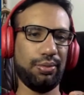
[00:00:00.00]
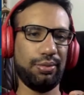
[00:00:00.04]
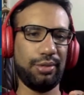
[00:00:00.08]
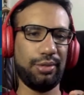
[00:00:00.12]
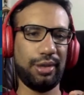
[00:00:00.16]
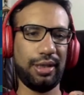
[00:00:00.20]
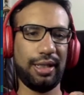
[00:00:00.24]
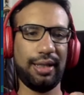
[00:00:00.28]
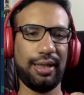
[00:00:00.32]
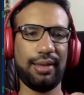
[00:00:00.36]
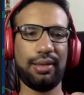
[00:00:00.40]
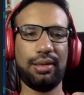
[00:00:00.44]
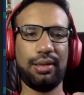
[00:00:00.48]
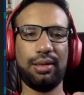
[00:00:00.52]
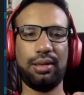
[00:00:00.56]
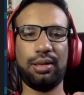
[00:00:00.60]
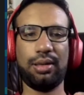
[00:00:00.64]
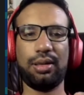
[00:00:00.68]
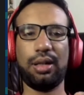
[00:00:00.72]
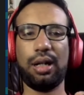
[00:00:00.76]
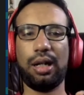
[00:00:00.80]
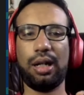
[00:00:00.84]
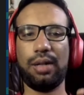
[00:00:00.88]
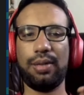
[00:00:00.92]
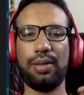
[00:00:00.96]
Let's
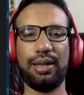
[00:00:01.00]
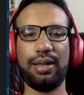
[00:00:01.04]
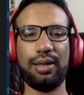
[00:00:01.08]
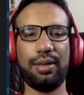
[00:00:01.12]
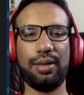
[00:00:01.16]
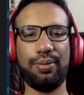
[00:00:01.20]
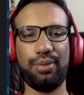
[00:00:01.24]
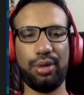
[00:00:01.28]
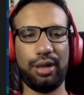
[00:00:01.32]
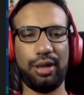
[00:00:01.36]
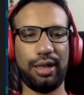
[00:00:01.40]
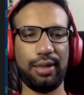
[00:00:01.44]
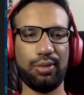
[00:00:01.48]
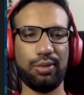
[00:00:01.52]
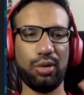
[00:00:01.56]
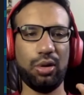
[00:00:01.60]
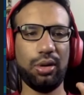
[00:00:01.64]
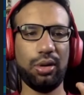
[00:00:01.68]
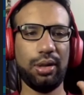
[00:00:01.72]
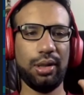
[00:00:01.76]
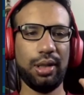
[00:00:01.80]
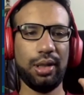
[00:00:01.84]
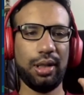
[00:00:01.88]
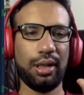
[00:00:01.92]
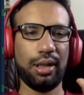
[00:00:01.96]
start by a simple
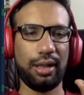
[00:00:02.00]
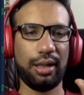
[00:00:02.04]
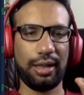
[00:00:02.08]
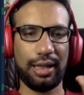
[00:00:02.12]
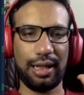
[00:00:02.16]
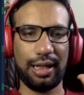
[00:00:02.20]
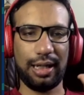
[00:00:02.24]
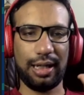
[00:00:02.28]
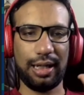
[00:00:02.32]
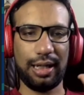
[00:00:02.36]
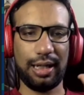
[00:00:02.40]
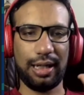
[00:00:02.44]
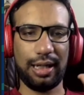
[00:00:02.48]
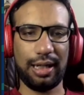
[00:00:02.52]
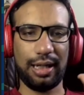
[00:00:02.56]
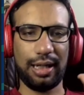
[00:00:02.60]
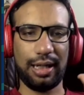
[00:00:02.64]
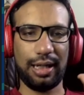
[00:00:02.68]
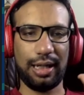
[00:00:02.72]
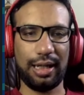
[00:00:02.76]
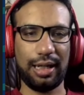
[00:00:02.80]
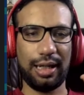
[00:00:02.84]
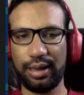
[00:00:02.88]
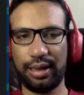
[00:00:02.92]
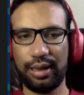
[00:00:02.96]
demo that I
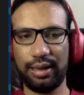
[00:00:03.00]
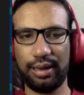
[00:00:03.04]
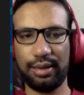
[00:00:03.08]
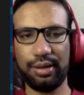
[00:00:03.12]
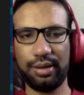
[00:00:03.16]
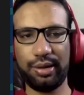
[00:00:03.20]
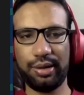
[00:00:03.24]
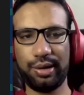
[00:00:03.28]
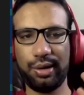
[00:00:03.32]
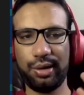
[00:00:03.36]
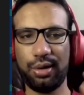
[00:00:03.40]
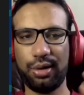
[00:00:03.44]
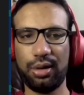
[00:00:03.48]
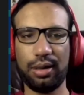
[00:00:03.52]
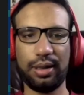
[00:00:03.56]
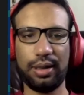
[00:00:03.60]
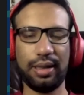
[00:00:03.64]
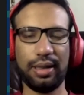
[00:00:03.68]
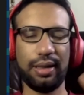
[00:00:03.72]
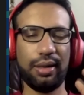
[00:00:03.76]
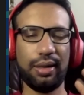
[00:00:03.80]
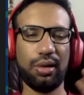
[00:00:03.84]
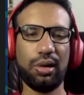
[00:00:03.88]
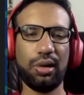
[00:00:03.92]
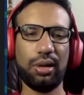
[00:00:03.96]
have two text,
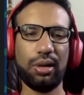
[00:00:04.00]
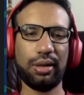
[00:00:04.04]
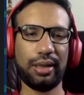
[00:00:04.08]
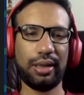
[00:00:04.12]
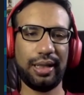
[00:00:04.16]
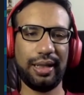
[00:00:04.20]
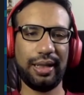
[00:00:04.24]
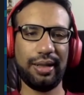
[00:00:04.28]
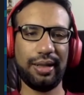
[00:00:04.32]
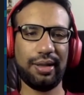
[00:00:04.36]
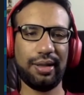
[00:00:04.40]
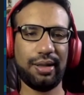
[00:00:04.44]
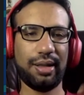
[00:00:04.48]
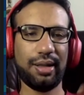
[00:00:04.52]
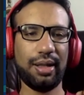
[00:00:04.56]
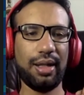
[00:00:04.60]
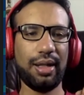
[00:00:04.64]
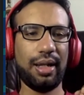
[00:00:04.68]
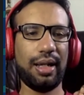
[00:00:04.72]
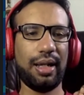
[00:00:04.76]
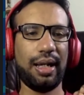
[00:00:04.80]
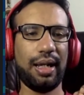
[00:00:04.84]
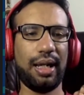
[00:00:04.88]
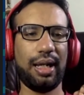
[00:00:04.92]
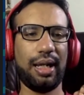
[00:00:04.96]
short and long
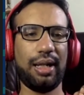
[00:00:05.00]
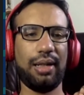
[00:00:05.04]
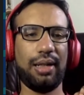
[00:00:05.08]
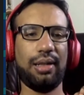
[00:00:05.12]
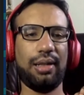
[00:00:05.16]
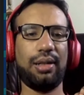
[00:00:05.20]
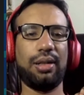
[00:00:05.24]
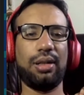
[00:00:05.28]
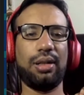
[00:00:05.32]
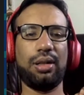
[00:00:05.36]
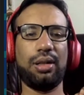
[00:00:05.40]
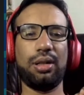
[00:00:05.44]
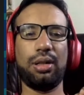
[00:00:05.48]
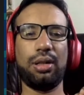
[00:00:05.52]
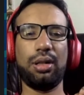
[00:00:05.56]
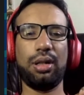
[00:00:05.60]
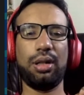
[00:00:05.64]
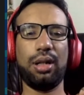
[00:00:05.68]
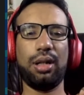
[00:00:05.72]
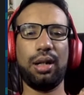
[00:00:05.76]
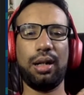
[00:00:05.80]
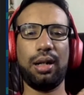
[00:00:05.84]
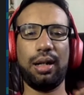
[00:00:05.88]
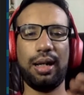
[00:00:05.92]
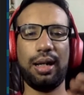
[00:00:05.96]
text, and
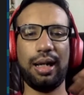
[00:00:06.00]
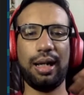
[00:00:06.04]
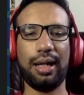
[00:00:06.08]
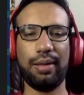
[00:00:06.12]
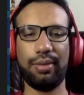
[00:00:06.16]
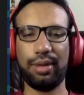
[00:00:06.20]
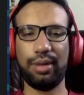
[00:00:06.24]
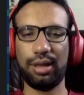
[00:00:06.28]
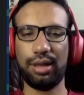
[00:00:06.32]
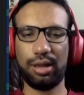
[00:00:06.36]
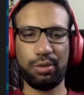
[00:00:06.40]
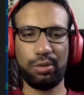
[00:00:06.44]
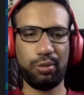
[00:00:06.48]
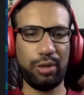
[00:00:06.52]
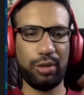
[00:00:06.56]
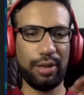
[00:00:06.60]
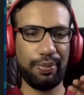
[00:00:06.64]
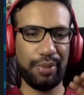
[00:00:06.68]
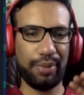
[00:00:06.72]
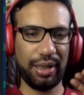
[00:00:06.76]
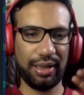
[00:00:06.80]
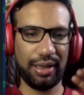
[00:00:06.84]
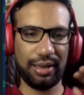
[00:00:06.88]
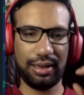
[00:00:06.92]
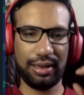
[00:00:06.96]
I'm just
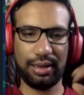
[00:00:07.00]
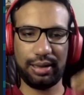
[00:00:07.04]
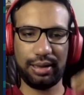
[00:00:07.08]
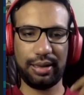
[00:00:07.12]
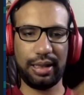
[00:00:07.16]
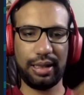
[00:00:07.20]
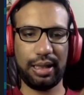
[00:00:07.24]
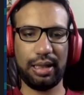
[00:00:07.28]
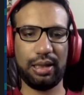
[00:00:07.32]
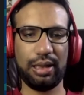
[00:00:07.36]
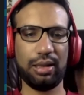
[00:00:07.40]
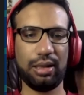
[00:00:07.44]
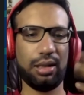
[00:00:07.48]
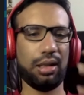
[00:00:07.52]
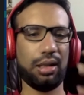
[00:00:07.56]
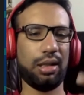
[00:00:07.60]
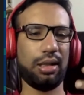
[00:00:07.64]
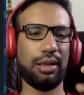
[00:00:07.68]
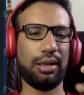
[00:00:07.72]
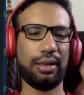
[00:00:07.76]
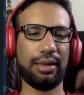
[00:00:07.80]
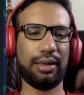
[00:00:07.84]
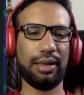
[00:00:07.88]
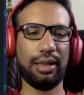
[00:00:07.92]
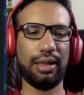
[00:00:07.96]
flipping the state
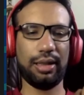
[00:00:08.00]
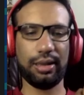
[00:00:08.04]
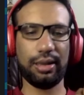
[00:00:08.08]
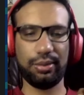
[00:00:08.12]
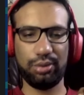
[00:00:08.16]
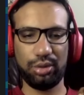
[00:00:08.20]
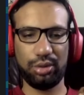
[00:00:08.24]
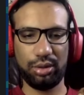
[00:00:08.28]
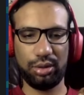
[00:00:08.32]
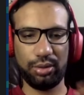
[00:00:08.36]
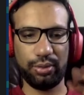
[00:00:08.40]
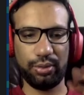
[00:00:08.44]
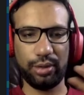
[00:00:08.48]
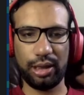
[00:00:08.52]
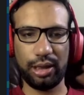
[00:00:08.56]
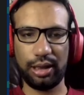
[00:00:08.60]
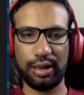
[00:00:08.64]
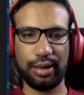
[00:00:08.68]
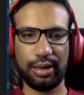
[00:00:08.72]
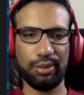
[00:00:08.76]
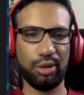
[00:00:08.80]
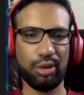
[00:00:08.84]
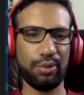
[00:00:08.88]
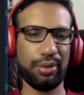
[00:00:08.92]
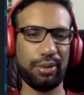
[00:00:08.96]
on clickable
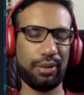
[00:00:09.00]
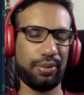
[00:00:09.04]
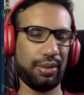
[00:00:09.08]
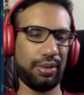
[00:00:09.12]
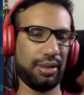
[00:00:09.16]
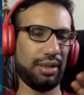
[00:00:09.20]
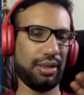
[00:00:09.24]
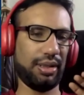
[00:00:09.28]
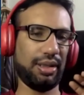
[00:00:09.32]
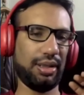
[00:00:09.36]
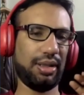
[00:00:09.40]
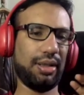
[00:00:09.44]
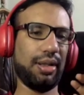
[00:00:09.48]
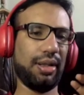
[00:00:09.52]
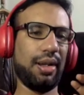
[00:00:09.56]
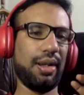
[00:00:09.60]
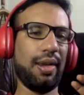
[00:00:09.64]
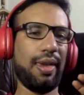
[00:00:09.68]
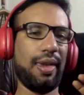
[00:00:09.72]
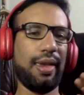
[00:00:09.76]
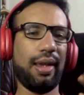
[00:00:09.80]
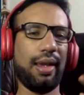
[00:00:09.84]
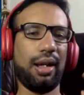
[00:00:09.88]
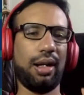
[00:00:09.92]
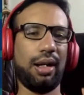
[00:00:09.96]
for demo purposes
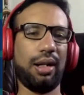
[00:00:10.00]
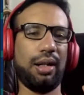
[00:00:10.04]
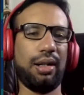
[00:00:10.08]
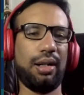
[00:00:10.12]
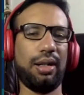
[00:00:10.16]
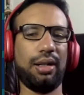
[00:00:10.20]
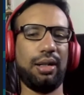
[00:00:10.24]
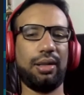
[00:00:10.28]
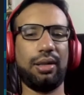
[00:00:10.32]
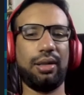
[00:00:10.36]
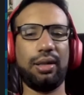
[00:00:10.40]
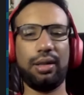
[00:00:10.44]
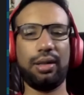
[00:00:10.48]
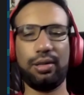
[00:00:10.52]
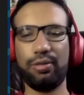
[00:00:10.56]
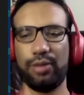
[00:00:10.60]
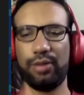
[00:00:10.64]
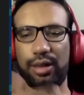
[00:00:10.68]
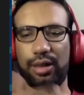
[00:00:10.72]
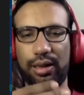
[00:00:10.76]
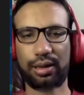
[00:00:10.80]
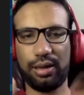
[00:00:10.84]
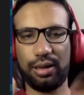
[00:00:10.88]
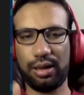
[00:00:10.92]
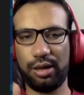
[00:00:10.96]
that
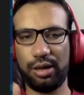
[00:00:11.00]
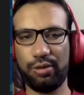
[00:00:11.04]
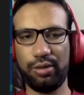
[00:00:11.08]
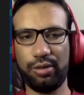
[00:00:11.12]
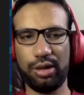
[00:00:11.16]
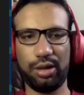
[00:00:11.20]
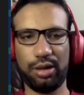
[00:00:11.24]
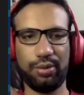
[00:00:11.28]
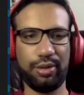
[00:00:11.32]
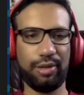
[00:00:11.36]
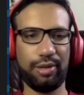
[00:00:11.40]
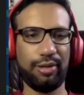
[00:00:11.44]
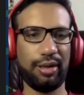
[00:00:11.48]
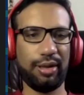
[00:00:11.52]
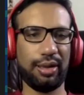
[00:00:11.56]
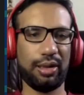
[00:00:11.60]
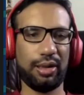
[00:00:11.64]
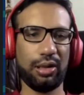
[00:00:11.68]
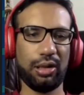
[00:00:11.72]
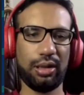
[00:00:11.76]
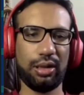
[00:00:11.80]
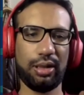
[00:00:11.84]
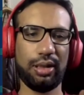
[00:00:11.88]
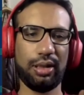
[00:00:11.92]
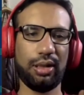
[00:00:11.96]
it will convert
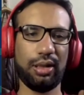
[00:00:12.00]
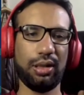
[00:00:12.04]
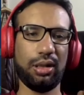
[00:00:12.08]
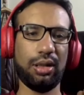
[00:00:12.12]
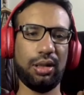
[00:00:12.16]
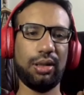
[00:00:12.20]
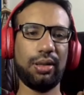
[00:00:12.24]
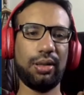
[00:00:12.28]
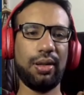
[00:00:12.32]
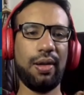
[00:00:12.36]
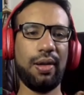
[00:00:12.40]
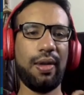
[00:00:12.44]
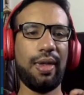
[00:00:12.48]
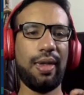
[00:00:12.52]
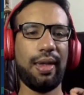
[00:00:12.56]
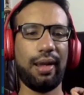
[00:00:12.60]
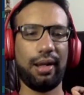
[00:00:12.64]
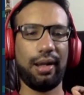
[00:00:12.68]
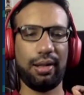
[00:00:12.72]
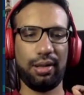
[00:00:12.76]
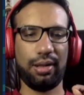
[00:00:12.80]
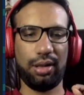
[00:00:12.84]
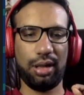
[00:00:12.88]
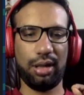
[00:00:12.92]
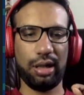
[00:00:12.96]
between short and long.
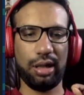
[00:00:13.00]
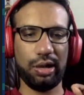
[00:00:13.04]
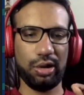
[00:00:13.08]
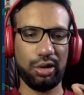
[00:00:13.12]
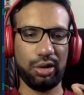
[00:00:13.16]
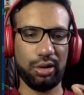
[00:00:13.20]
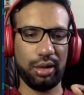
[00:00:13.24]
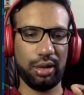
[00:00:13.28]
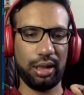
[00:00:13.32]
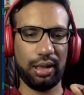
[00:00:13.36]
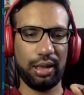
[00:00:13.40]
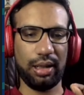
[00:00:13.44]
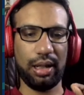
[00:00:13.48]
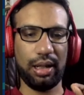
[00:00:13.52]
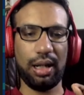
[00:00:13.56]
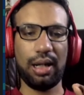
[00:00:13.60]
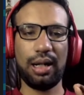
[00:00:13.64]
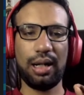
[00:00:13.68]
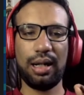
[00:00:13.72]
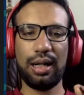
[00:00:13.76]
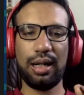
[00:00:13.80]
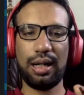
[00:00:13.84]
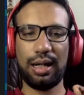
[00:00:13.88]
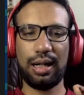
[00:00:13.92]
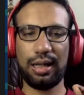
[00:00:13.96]
And now
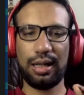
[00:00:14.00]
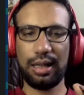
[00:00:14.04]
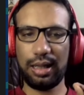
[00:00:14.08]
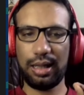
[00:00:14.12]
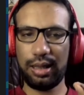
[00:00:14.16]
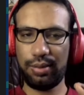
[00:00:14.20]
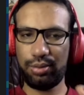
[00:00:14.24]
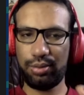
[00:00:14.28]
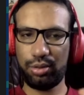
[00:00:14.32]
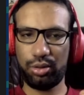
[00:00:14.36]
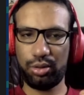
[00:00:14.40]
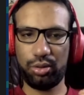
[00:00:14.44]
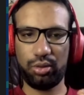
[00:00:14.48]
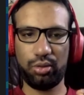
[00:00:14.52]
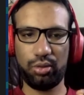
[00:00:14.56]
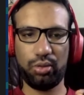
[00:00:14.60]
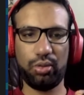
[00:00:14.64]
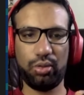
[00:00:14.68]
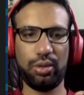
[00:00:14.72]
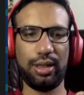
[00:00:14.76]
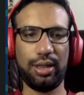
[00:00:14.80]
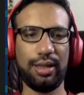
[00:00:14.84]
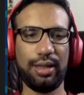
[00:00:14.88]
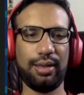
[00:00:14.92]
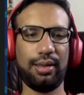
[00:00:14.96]
all I have to
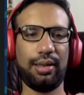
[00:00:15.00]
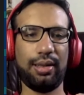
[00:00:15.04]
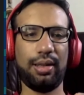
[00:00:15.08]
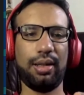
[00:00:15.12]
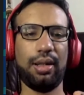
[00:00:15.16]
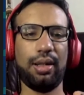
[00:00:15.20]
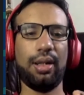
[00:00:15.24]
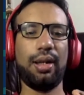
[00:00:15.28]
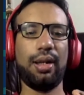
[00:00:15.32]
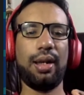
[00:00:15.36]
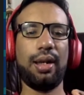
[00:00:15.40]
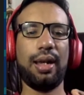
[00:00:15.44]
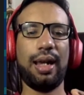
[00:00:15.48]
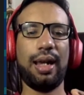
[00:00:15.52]
do is